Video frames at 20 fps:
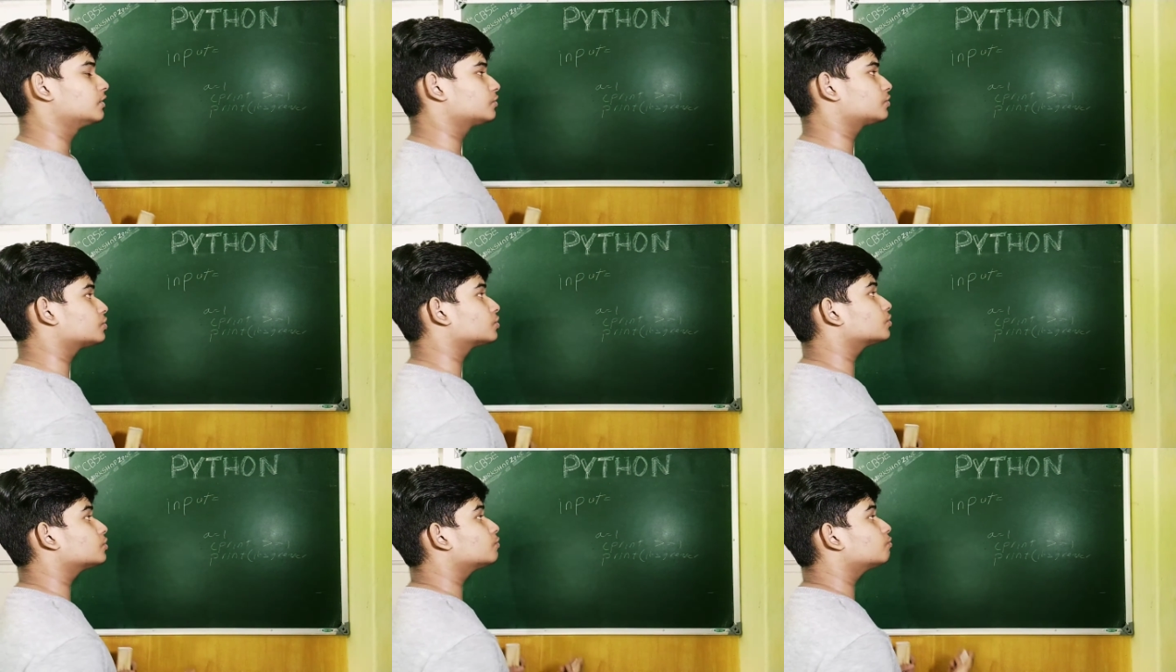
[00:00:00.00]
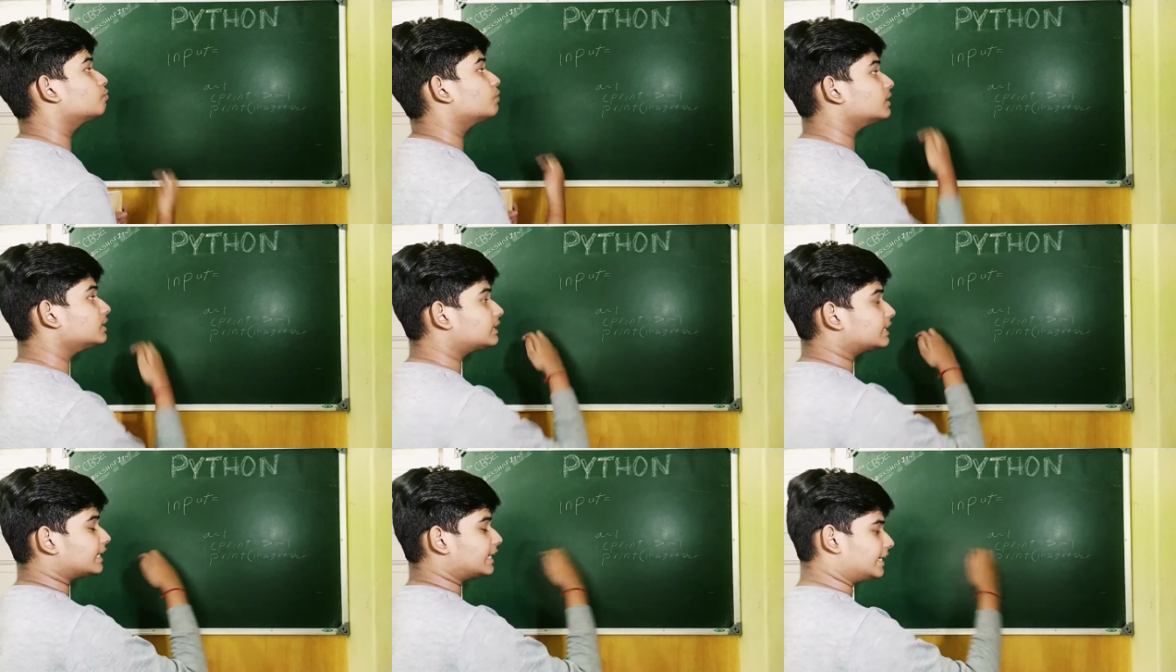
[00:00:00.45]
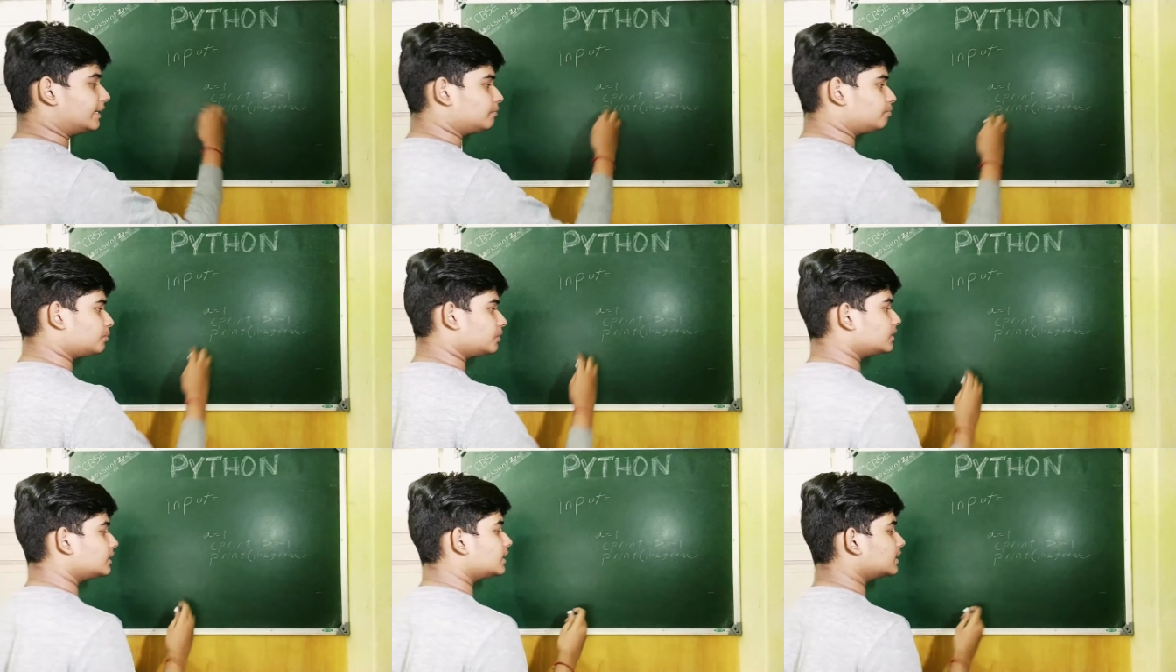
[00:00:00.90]
So what
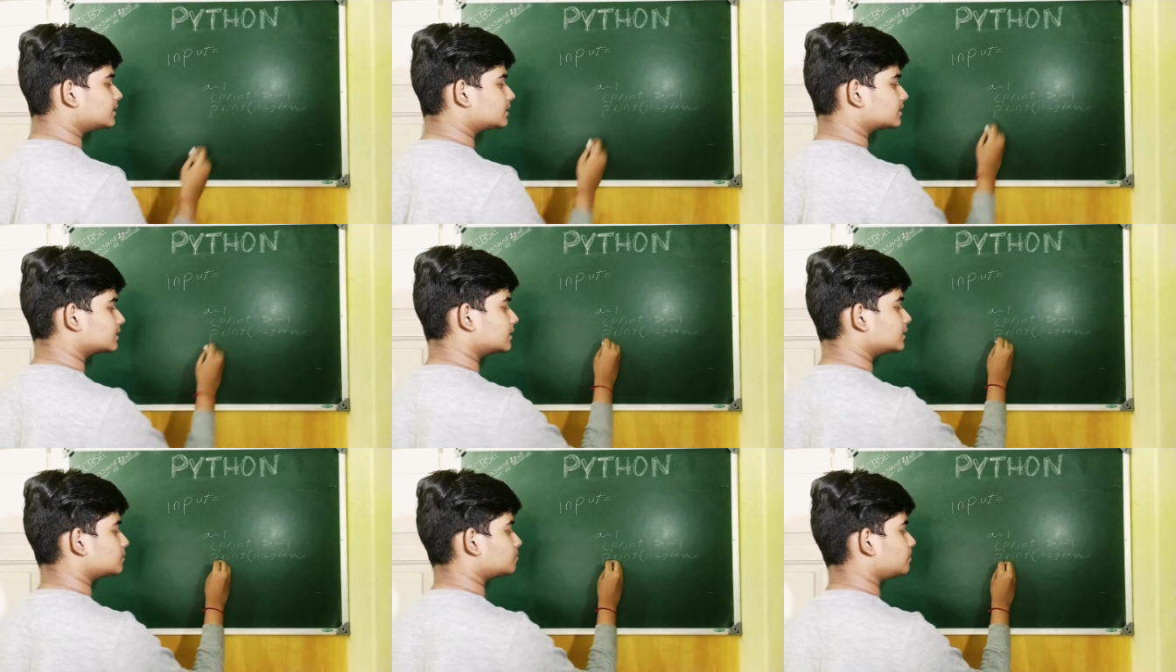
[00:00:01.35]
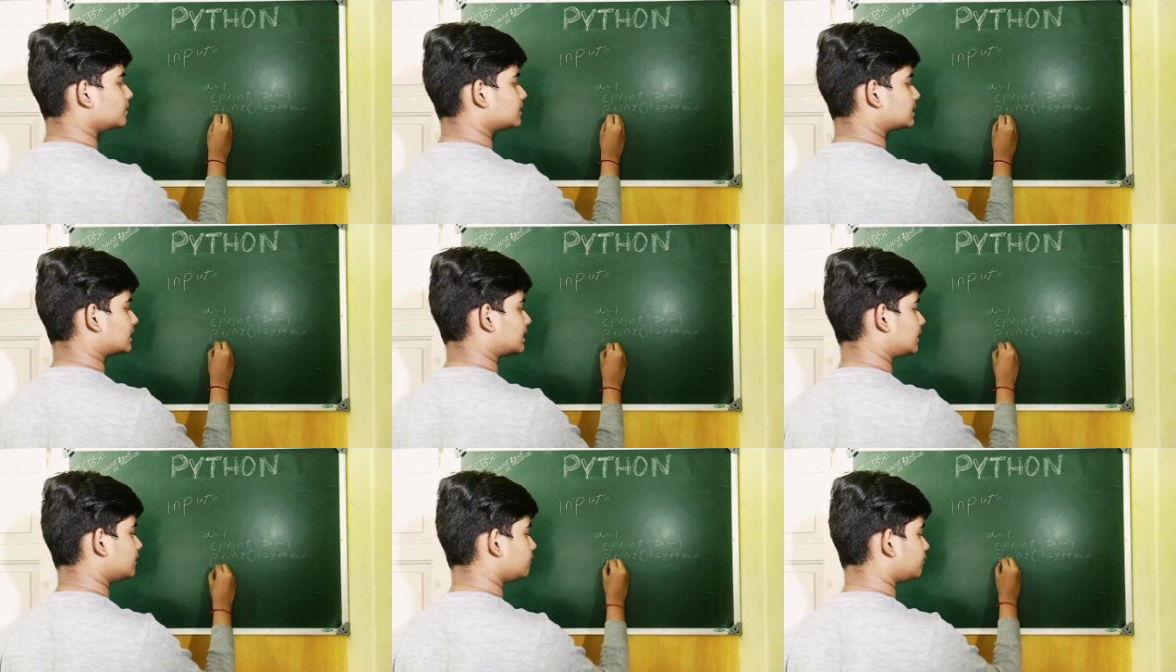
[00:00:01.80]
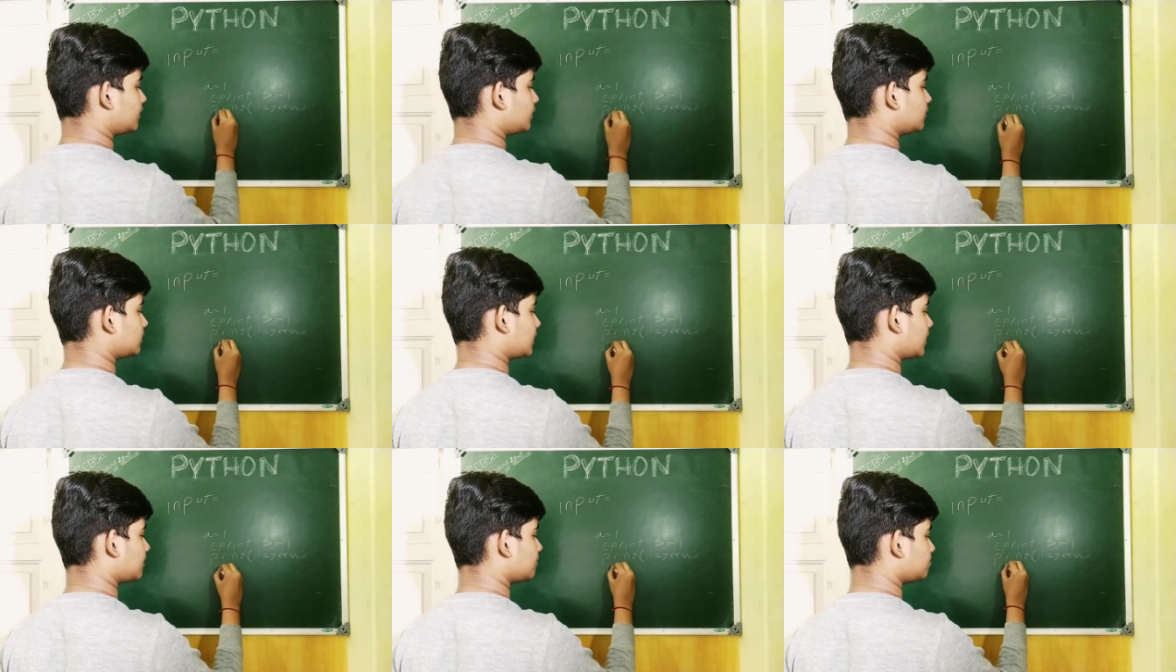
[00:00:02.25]
input does is basically when
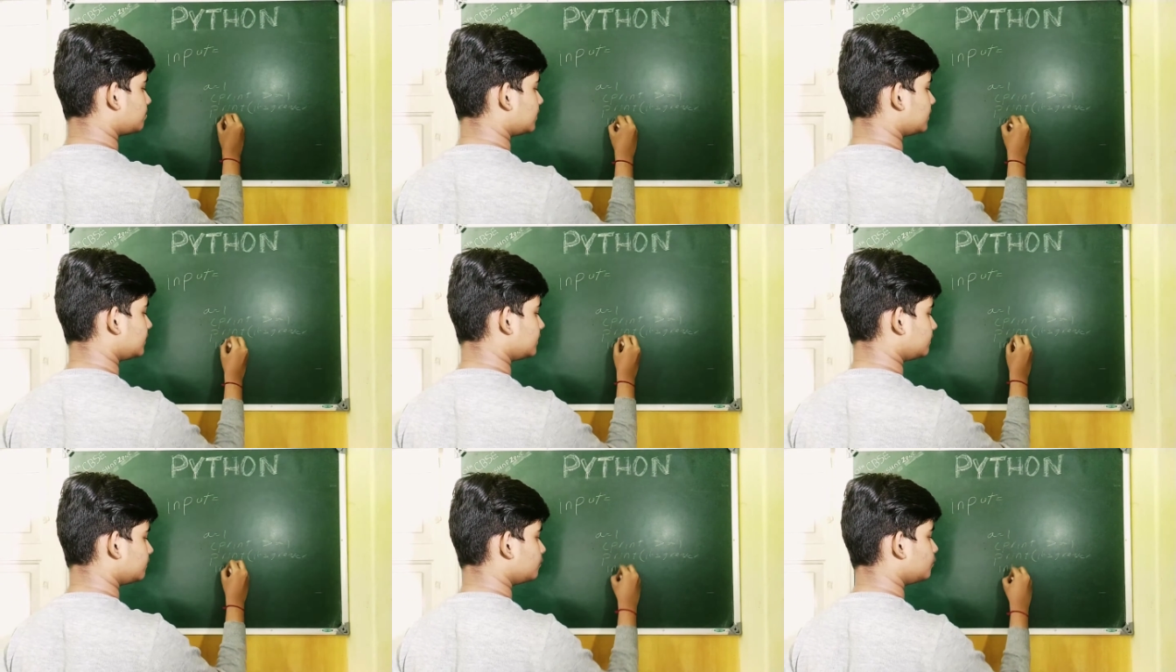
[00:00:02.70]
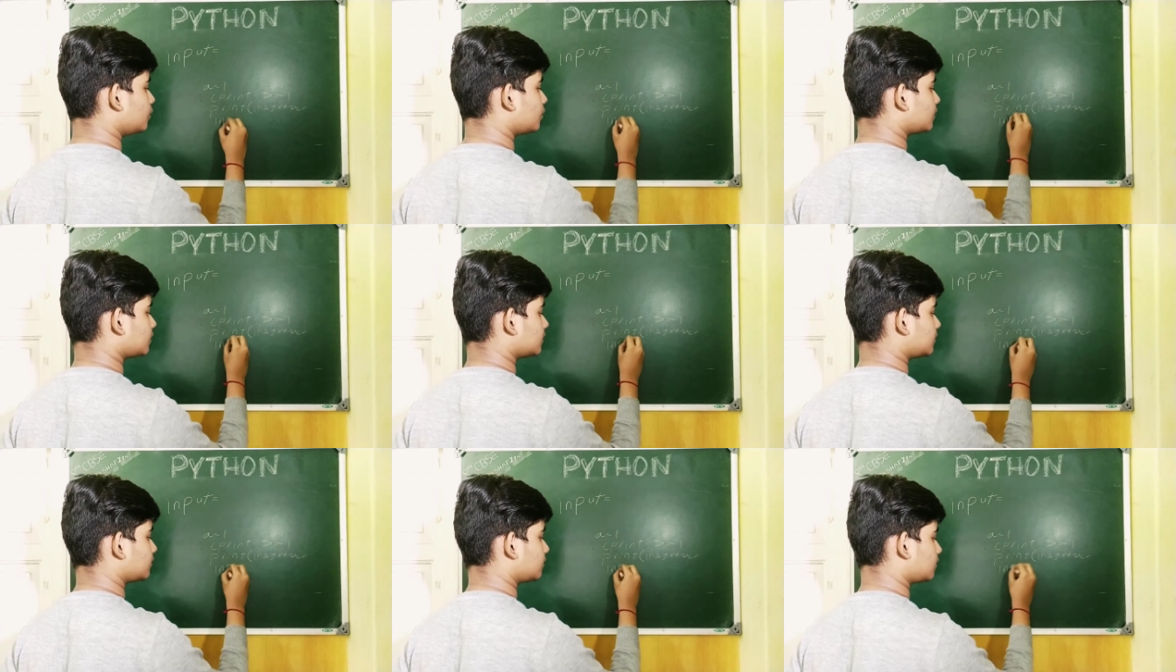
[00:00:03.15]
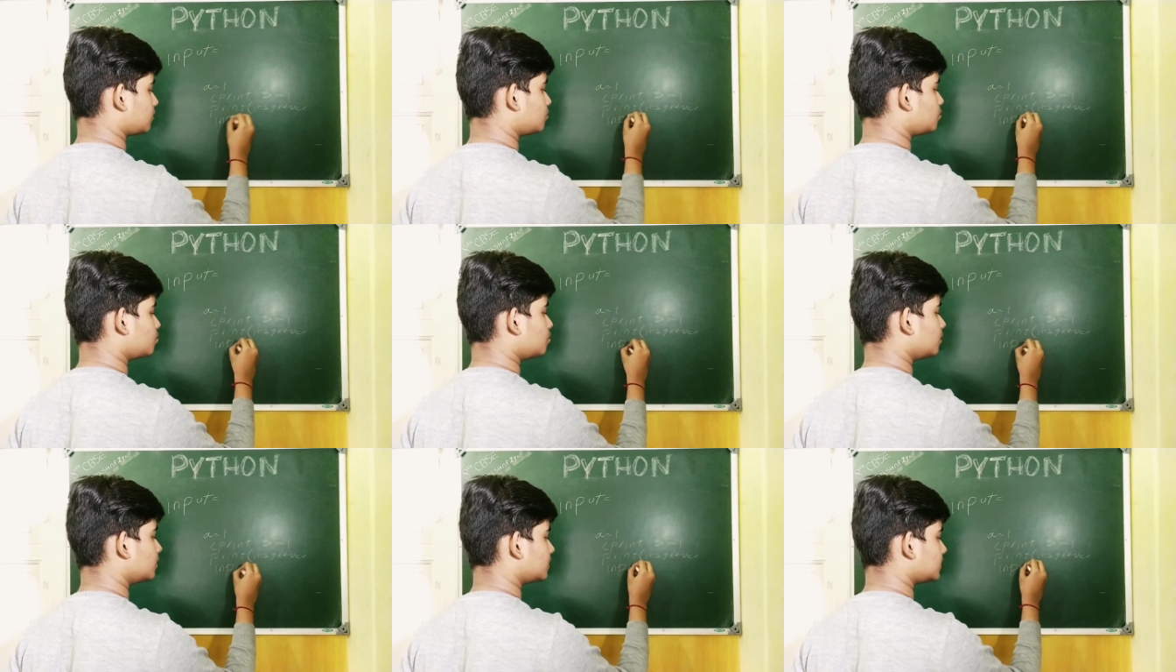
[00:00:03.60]
you type in the
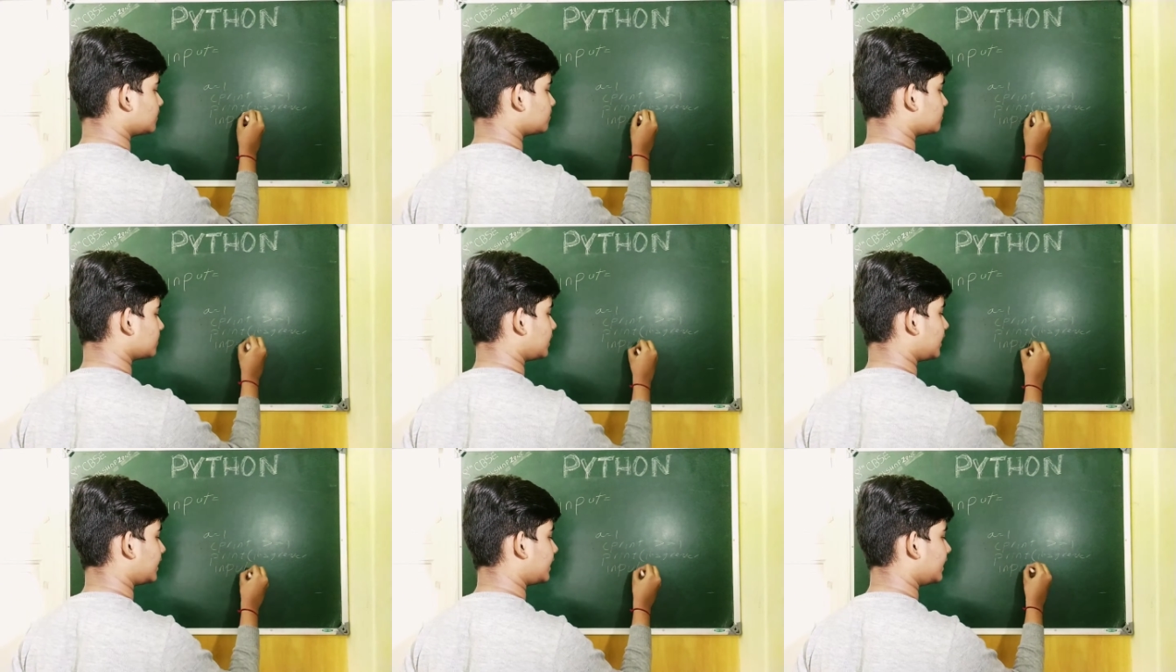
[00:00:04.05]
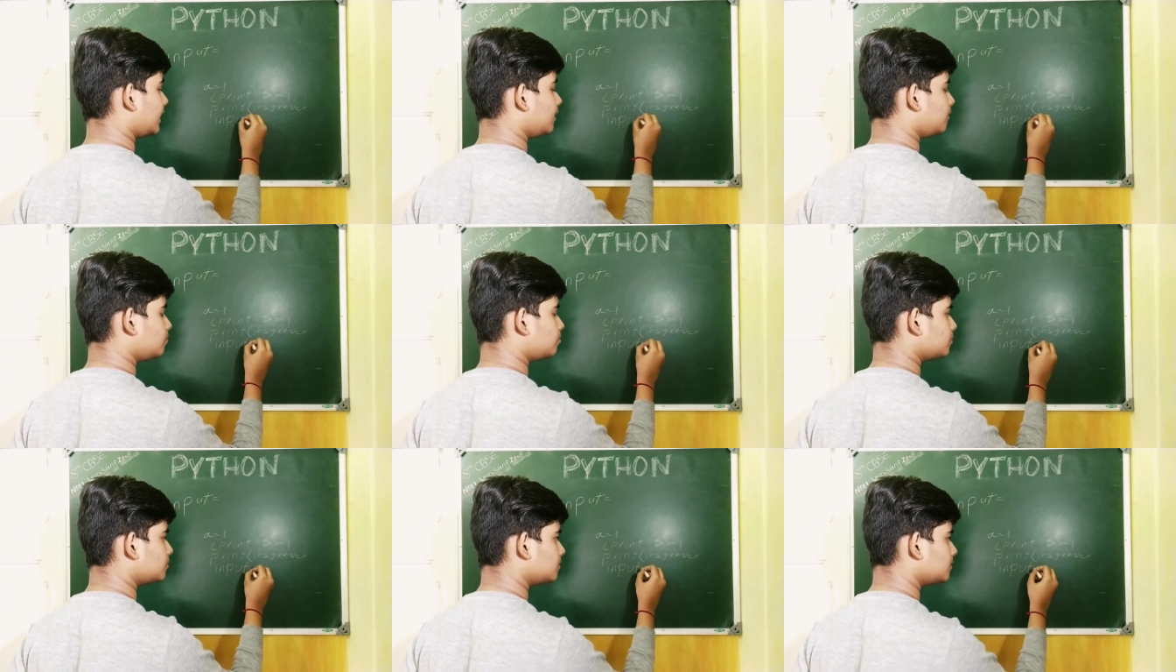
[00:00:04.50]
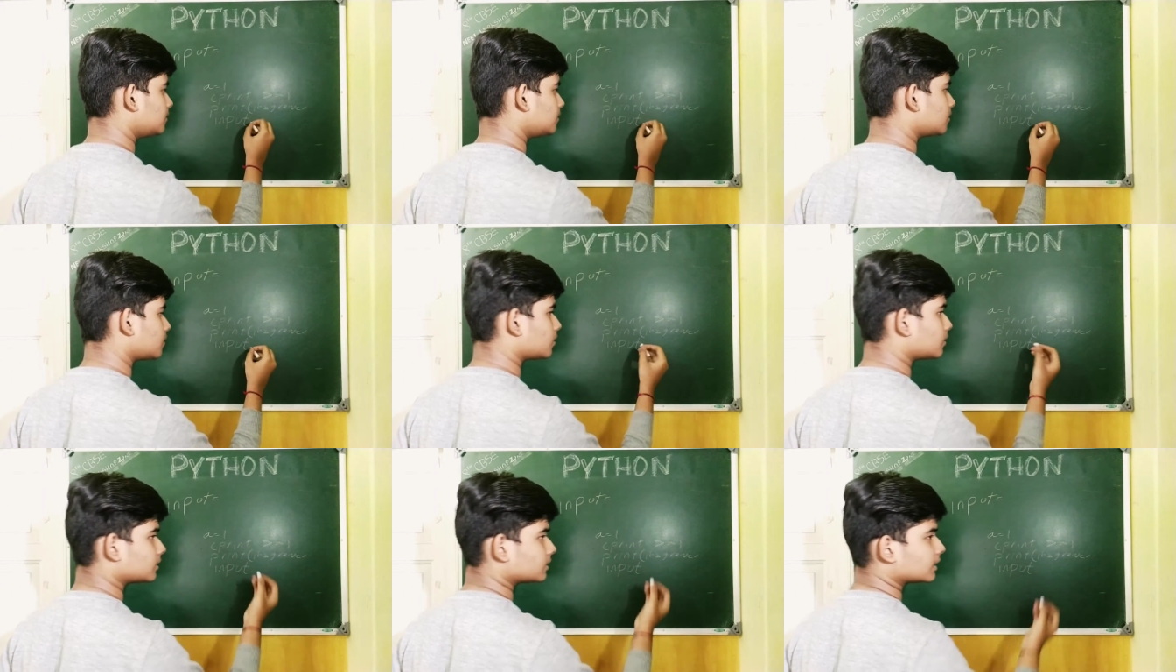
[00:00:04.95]
code, something like
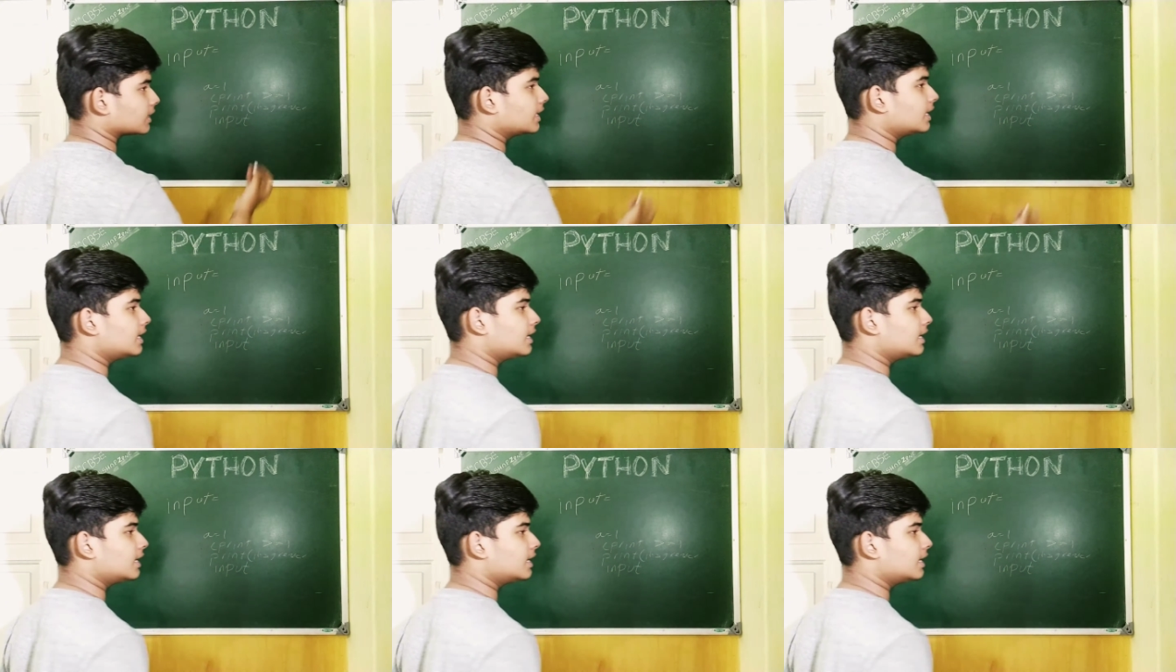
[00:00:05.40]
input dot